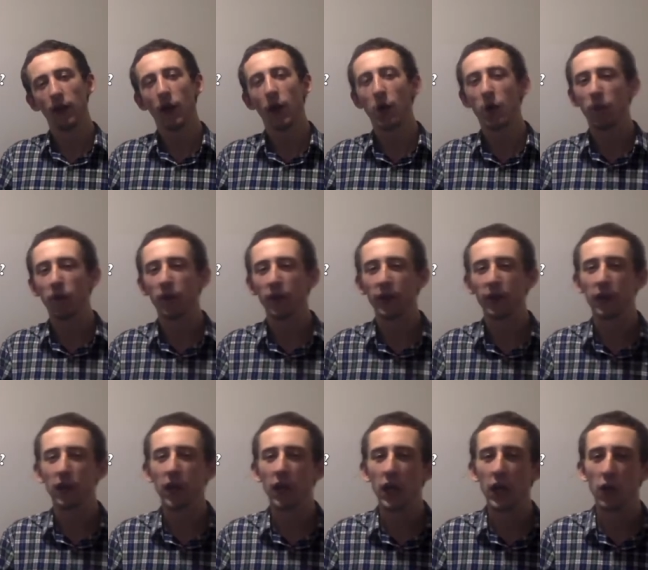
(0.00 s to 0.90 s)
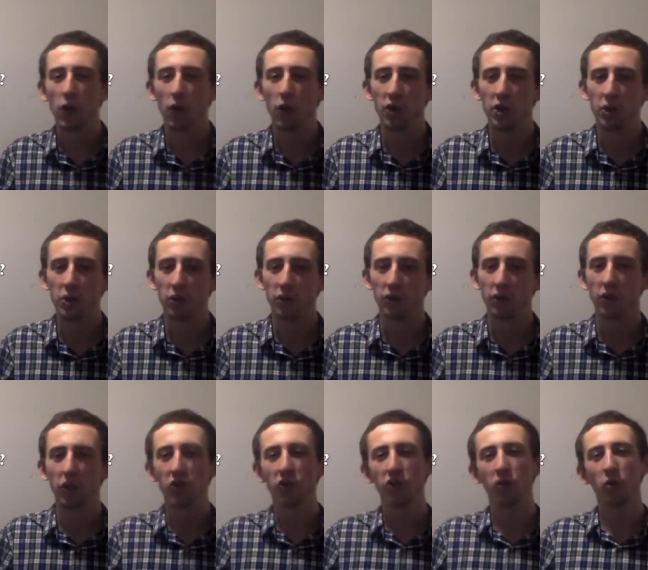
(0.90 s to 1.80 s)
Hopefully, earlier on, you would have
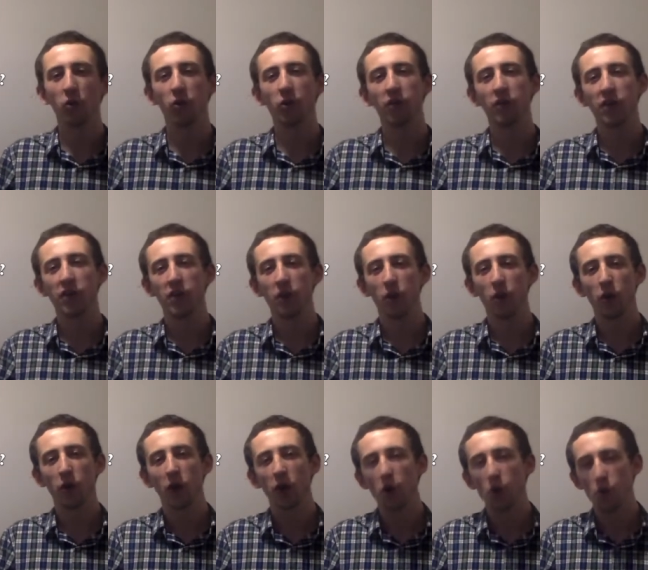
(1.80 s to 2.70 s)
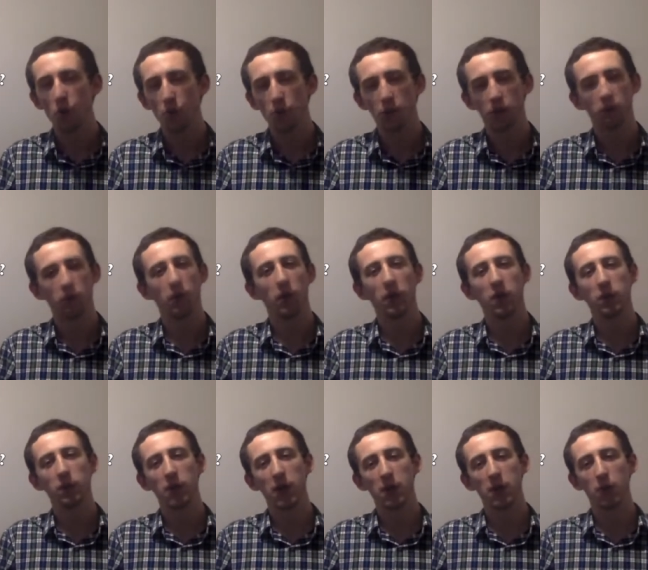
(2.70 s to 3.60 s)
seen a short video on hope by
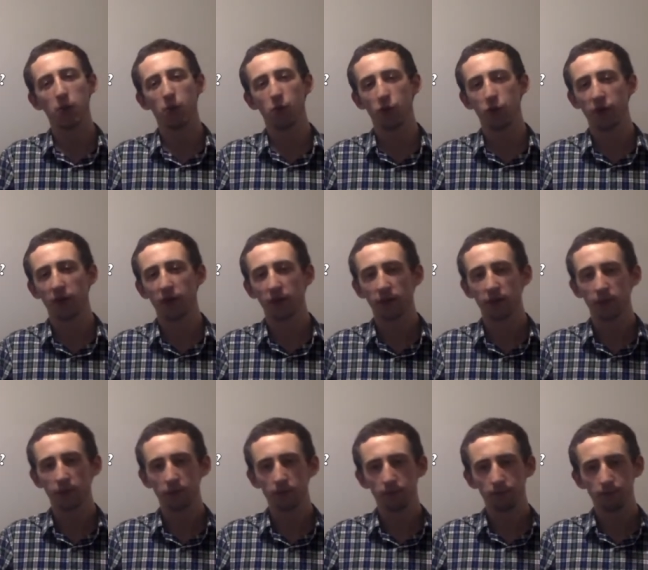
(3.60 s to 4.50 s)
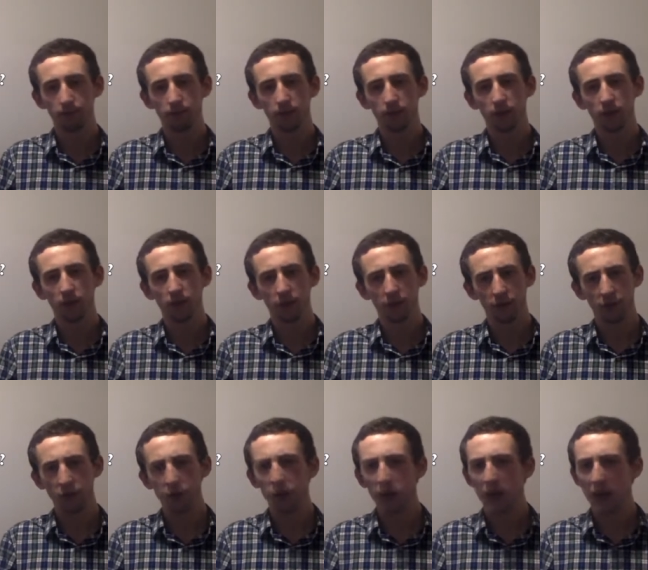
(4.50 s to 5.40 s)
the Bible Project.
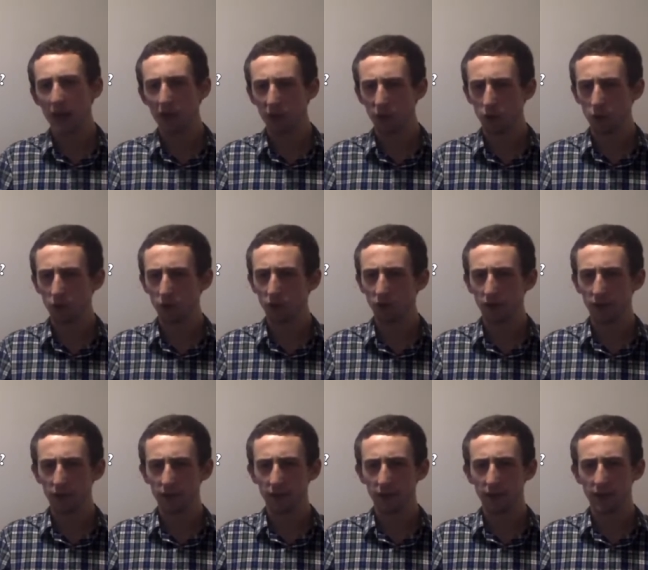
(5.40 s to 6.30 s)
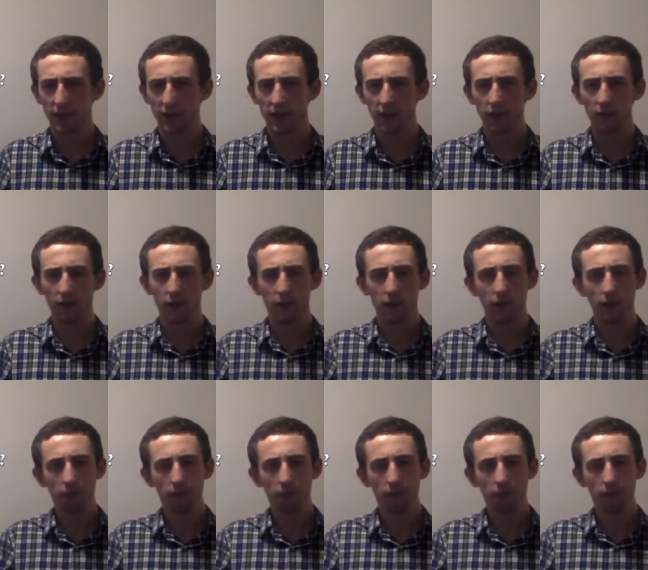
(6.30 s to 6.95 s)
Did you catch what it said at the end?